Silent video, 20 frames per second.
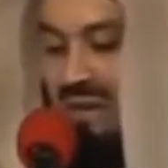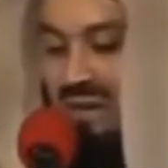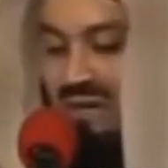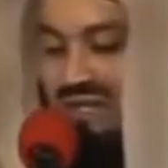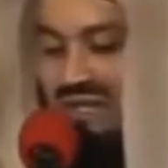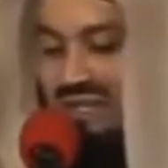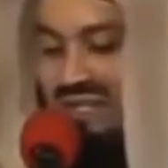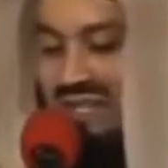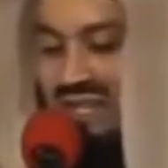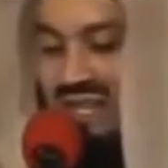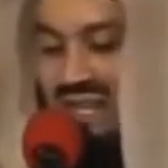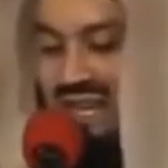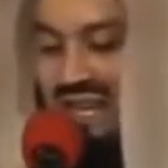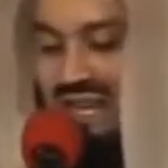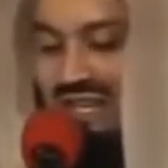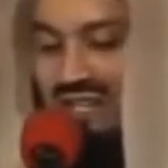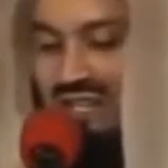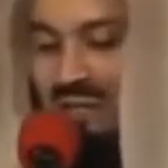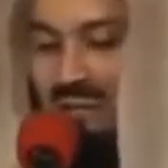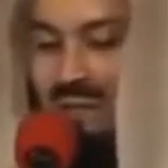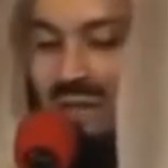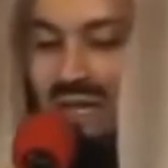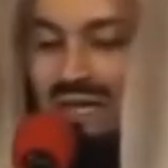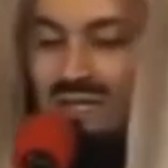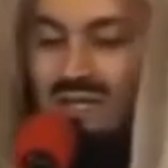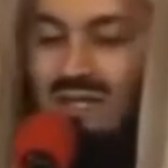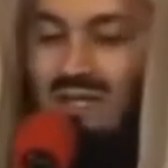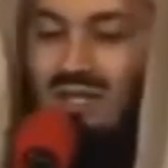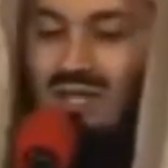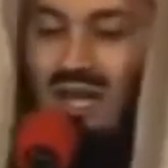the box, and she
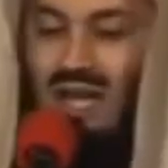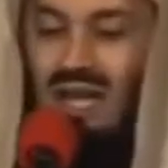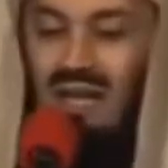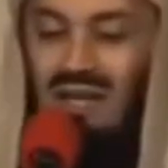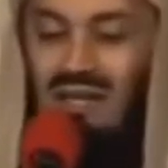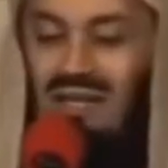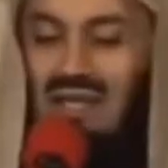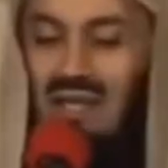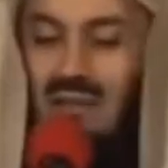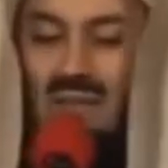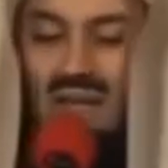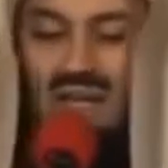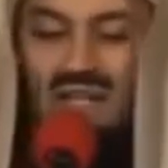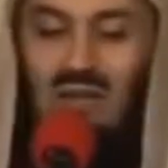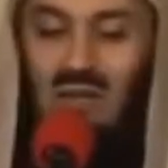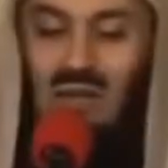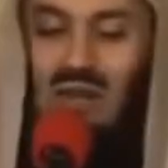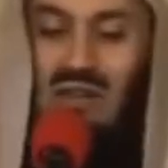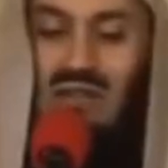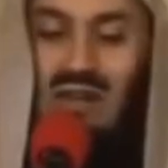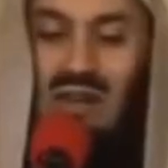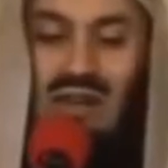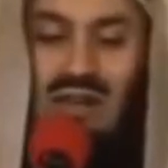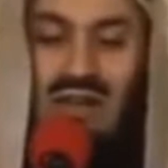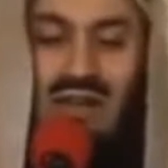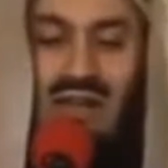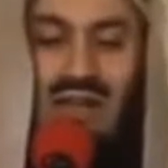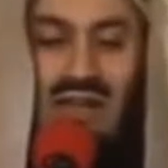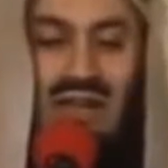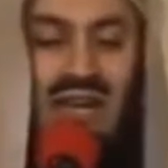placed the child by the will of
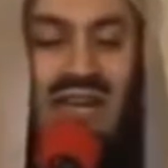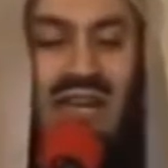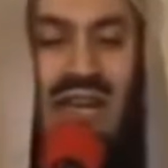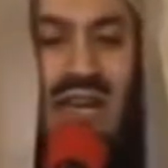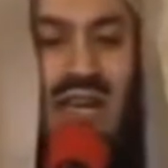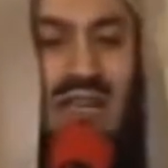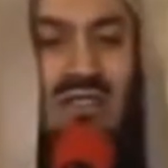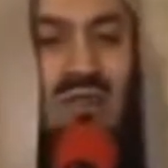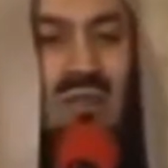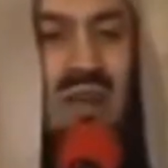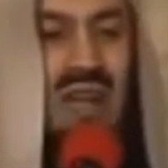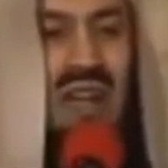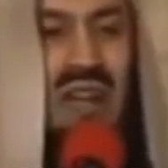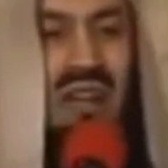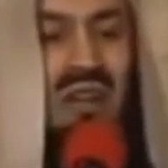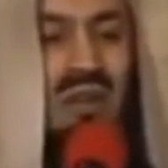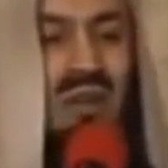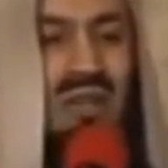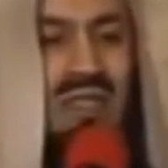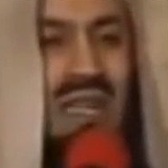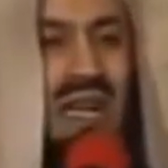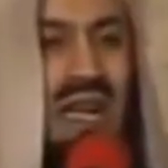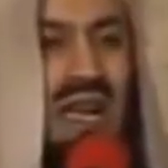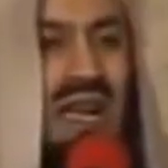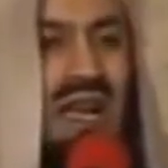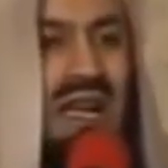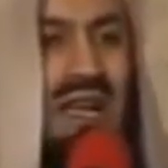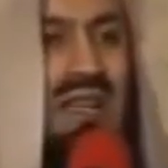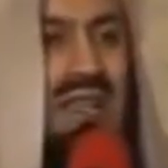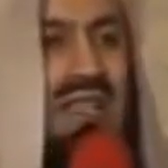Allah. And Allah subhanahu wa
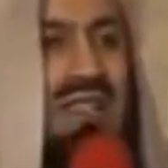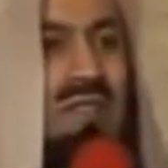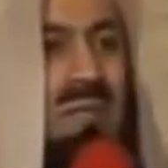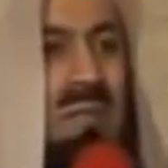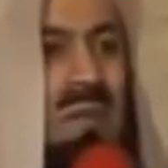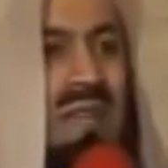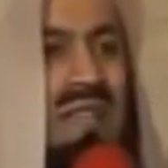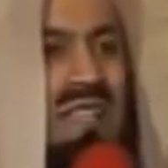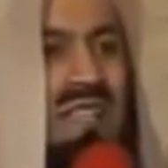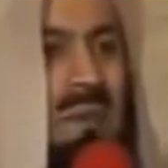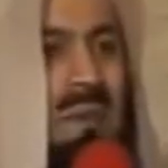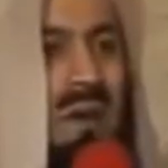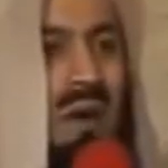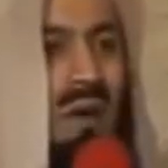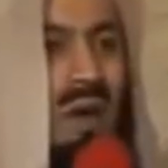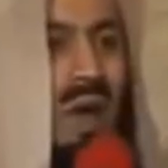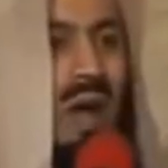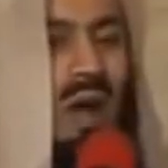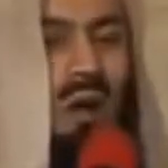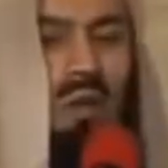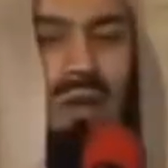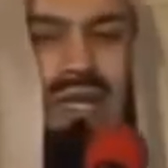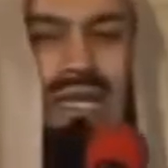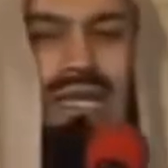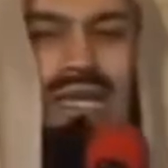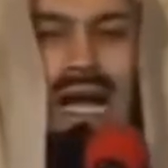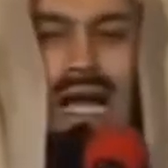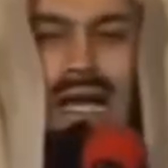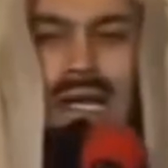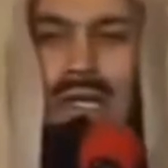ta'ala speaks about how he
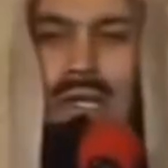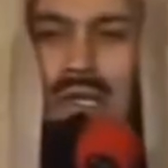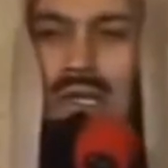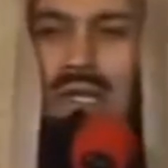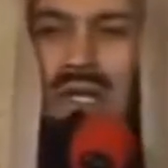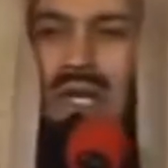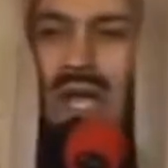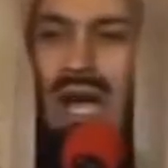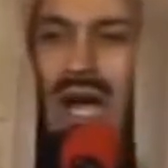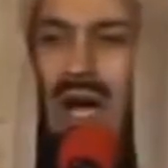guided